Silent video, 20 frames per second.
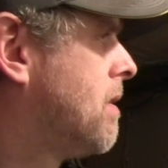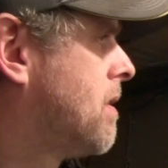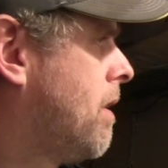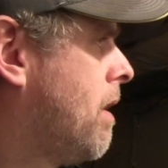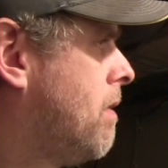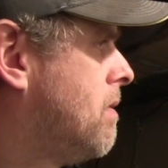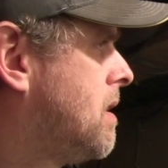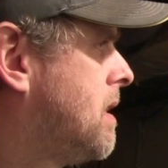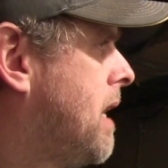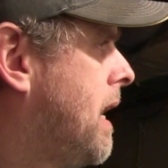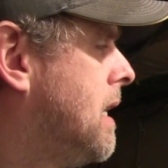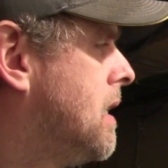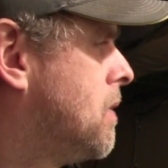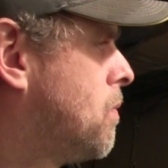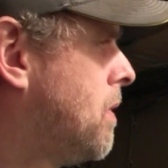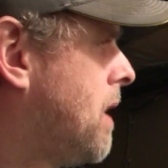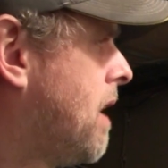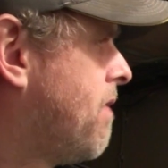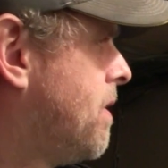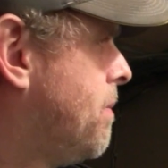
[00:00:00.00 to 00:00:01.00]
So those
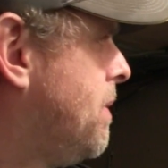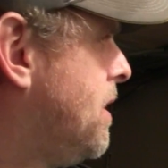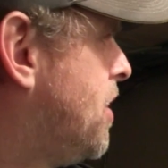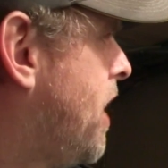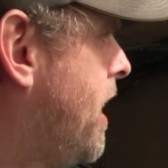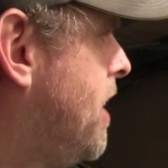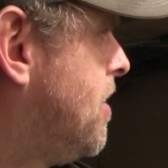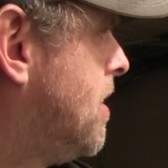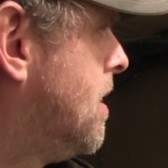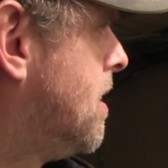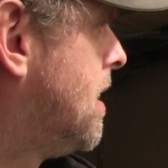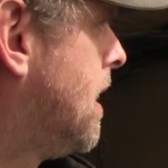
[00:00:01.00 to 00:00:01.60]
10s would have to be changed to